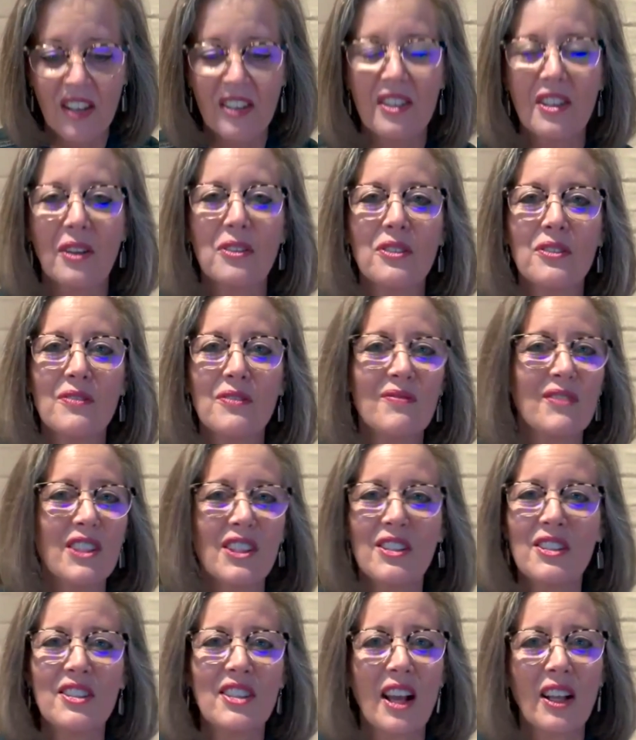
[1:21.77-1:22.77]
To,
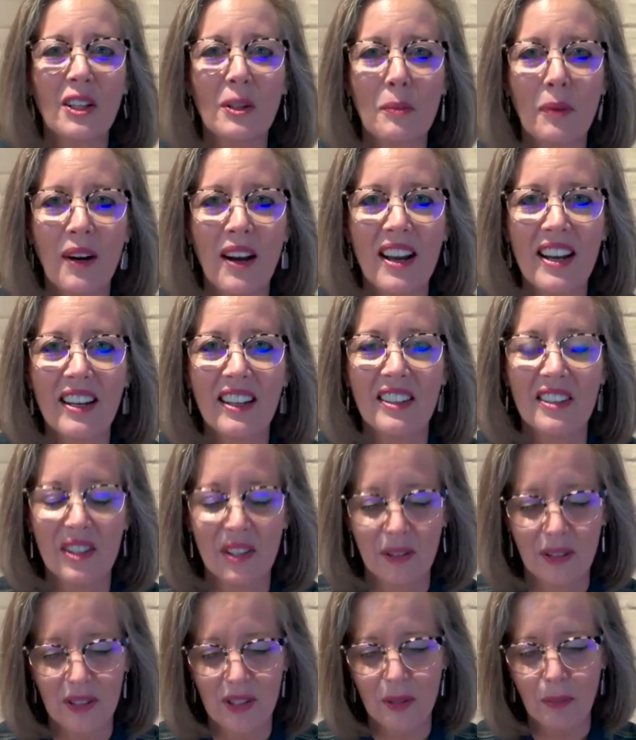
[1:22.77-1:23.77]
to celebrate and
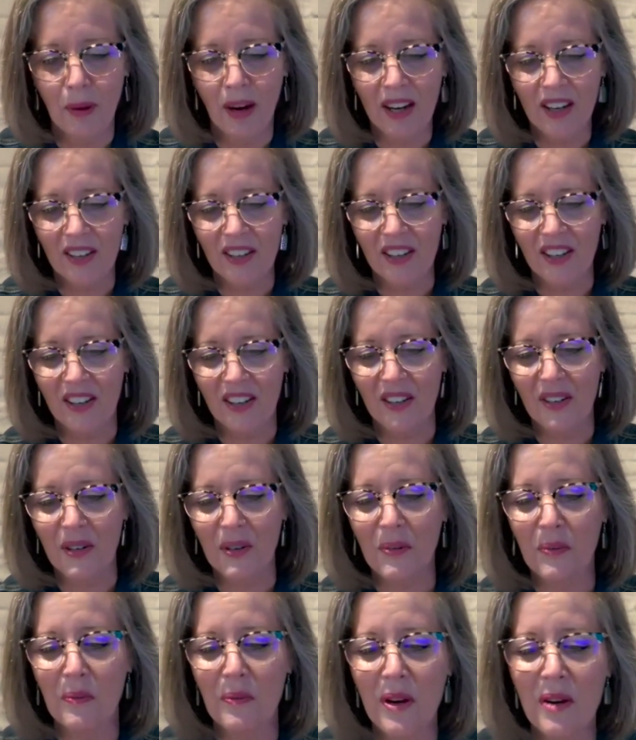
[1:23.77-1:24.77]
to inspire
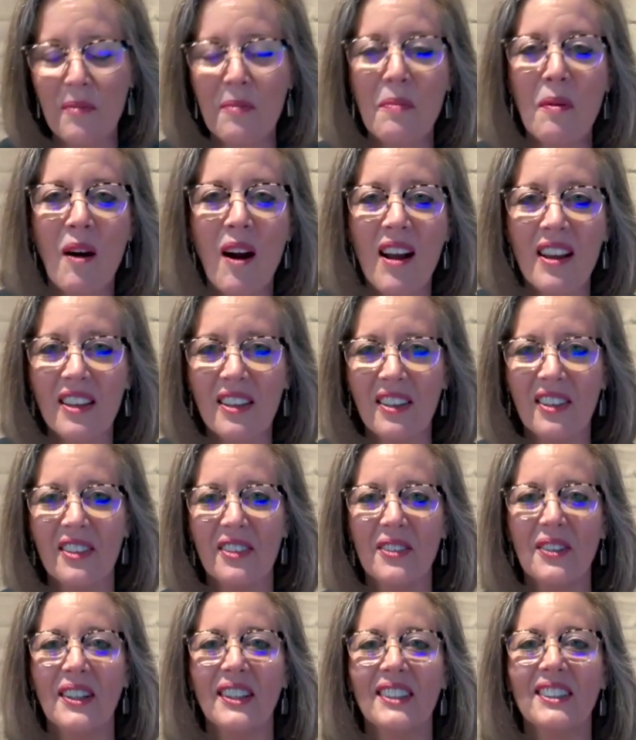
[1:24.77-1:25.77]
you, we've brought
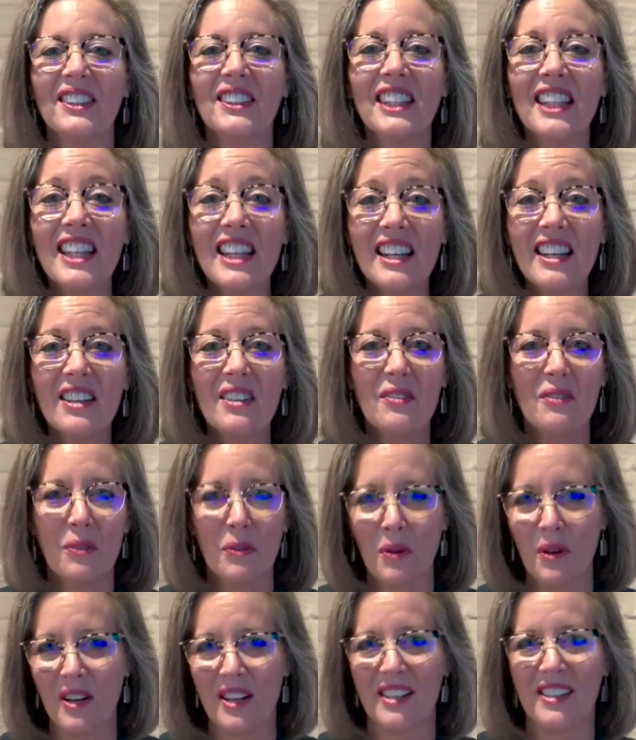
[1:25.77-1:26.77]
you a leading
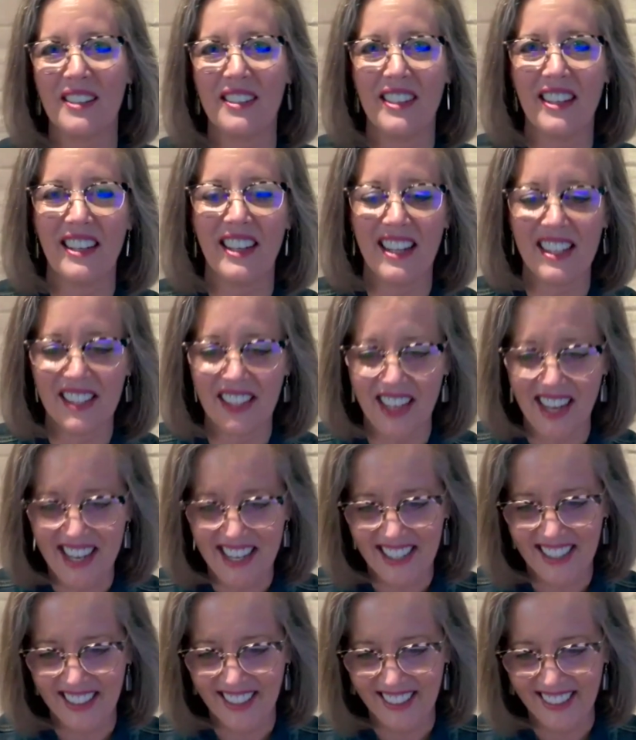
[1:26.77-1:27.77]
voice in
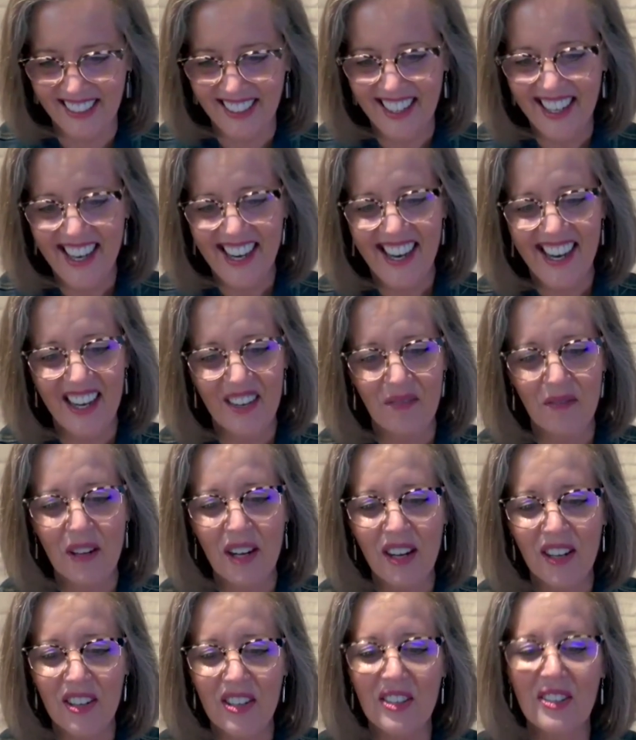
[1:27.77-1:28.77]
education, and
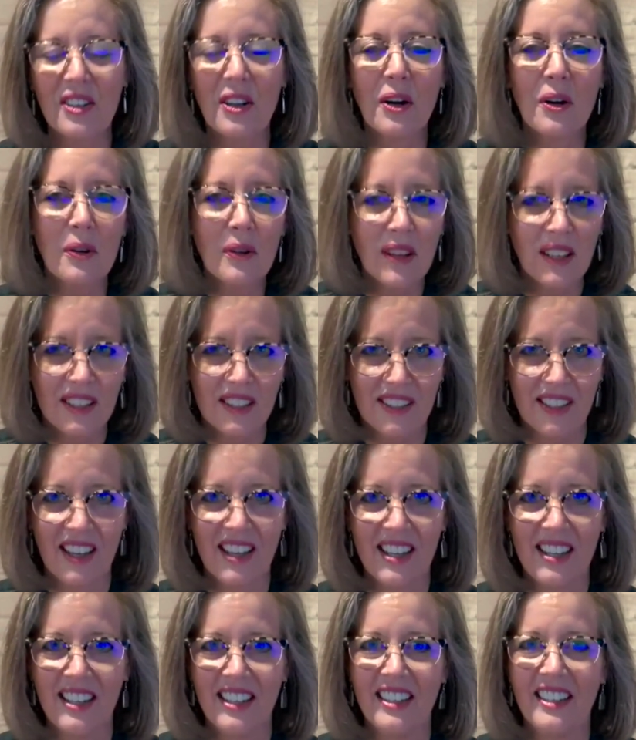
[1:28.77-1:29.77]
we are so
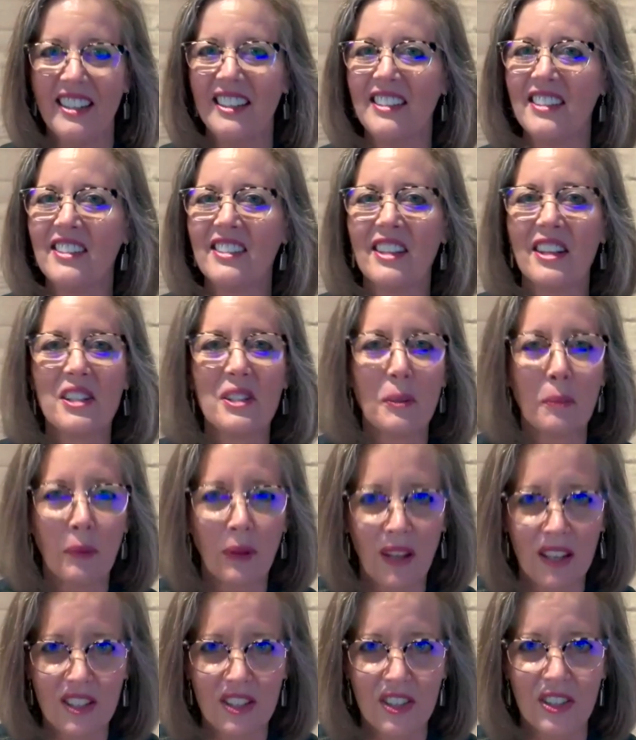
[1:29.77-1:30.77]
excited. It's such a
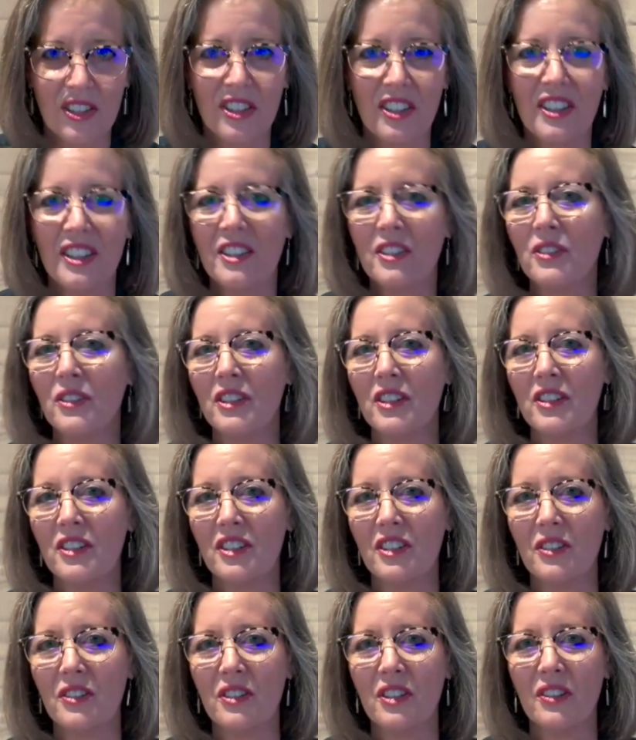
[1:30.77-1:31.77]
pleasure to
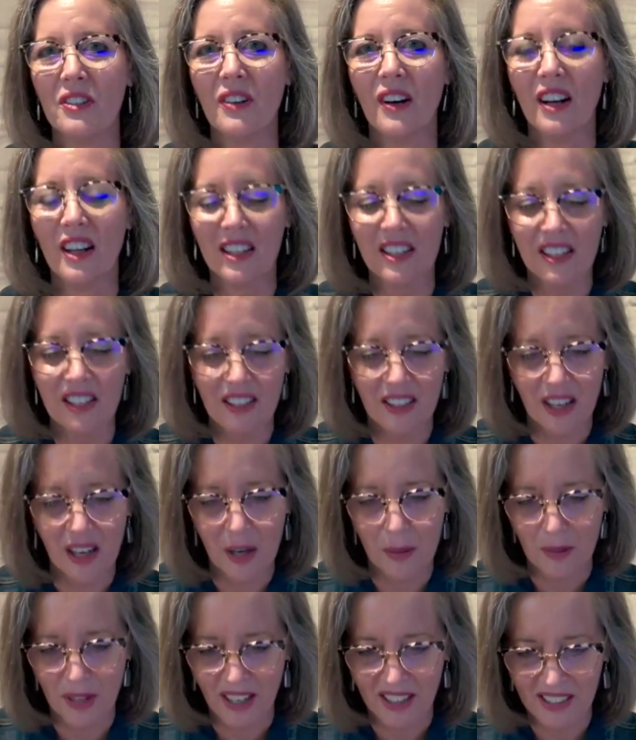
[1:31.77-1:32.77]
introduce you to Anya
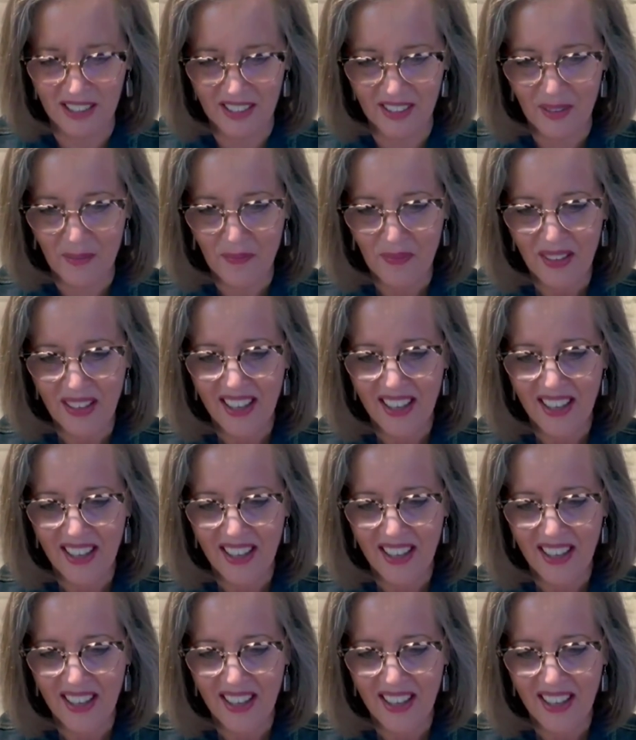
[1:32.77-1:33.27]
Kamenetz.